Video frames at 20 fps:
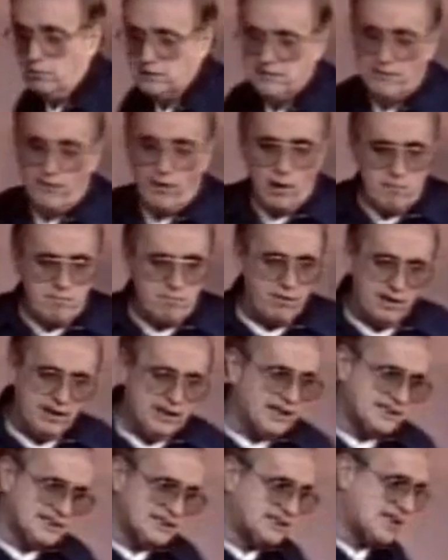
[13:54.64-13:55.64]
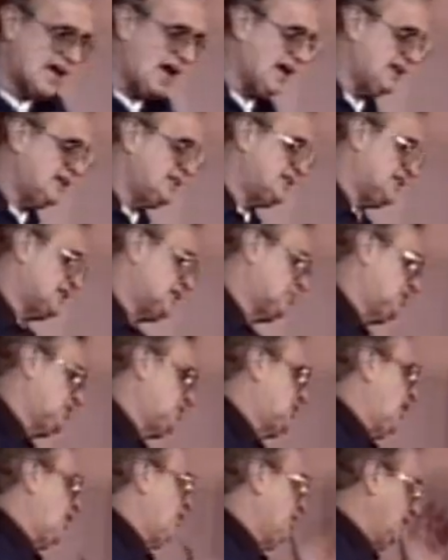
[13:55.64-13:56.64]
who was a very brilliant scientist, was
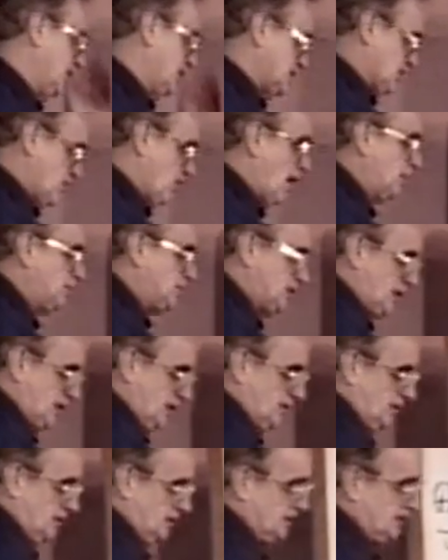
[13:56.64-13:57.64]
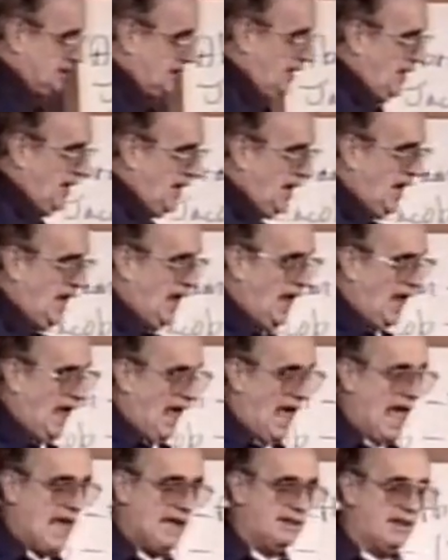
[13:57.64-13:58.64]
showing these crop circles.
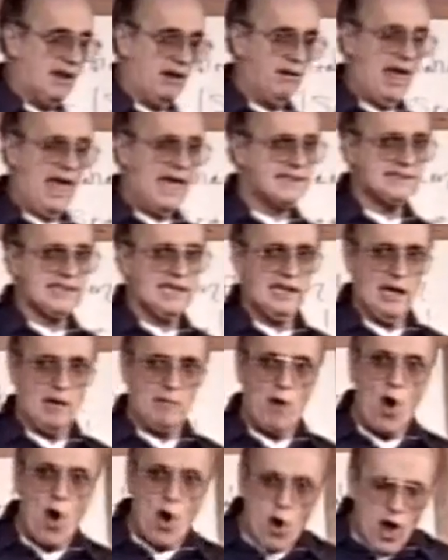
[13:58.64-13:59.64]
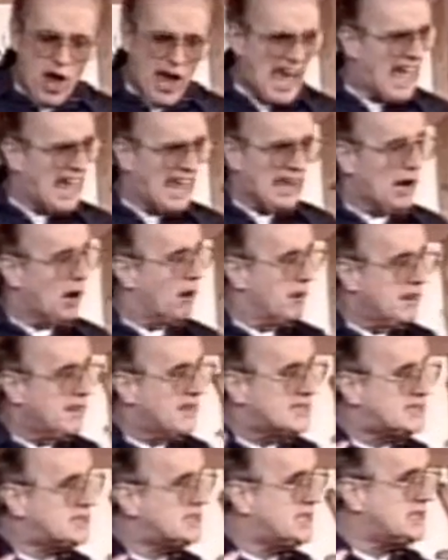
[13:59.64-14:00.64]
And they're asking him, you know, I mean,
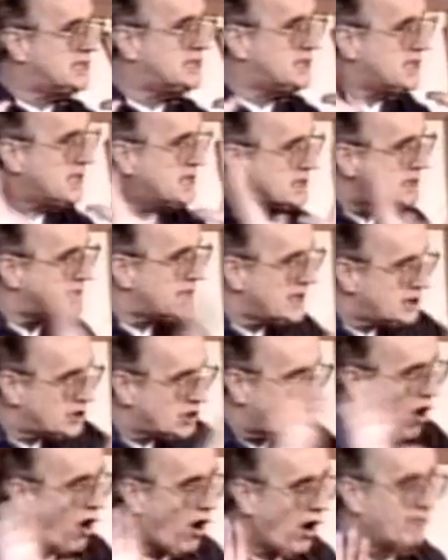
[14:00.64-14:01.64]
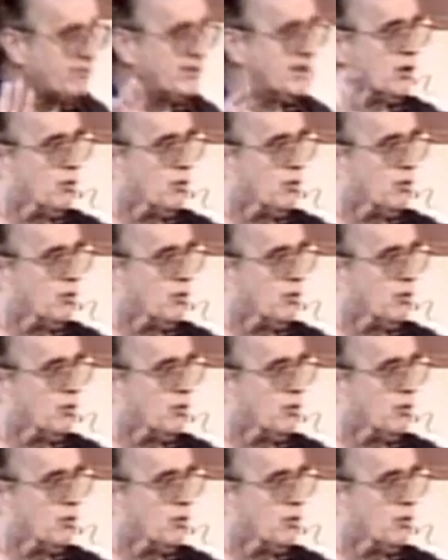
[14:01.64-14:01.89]
these things carved